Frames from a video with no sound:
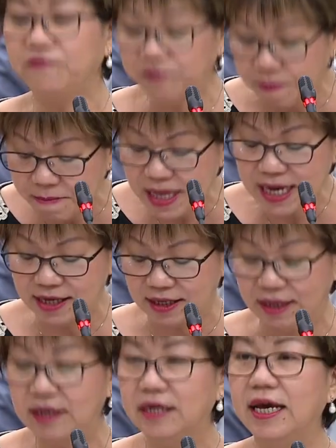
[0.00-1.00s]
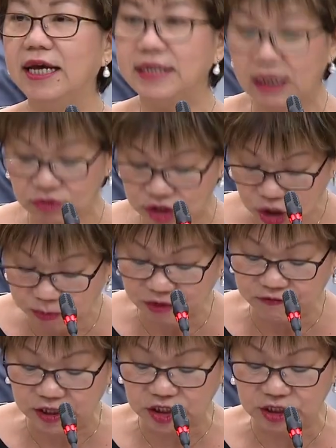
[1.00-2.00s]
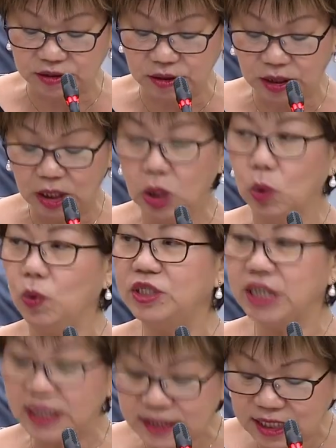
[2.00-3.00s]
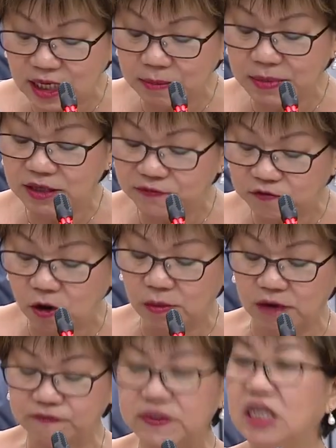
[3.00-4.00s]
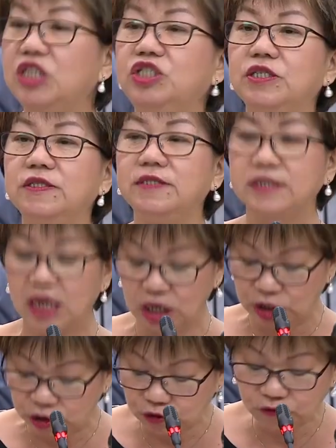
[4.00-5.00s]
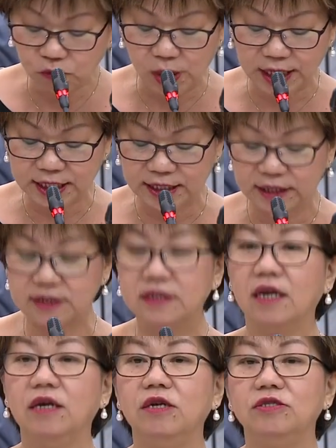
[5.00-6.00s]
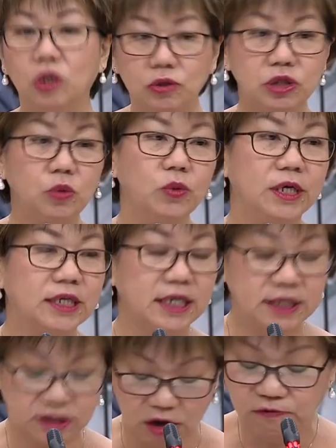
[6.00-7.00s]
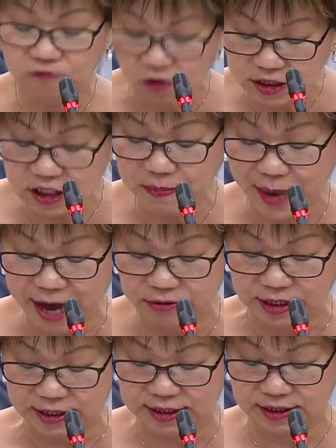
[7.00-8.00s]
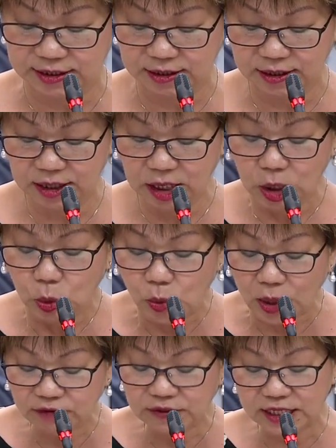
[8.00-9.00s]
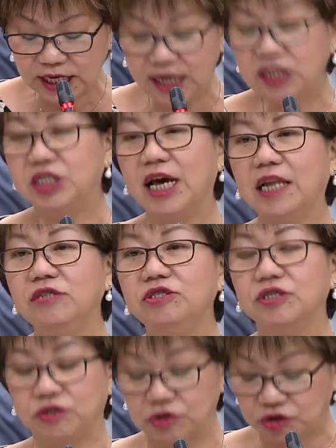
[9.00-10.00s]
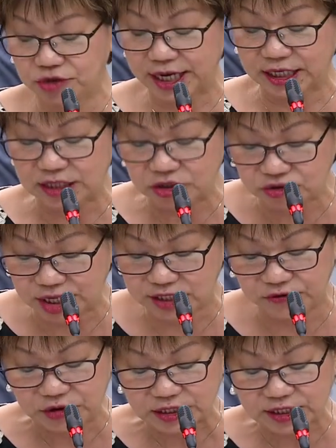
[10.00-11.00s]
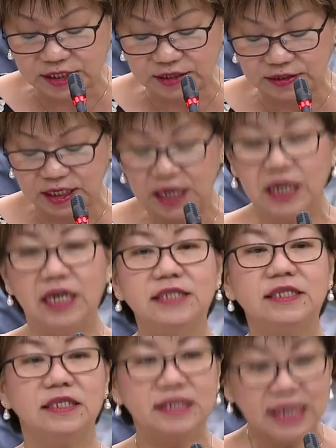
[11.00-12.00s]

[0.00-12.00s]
and familiar adult supervision, which can come in the form of teachers, youth workers, social workers or foster parents. One of the key challenges to track and address, for instance, is the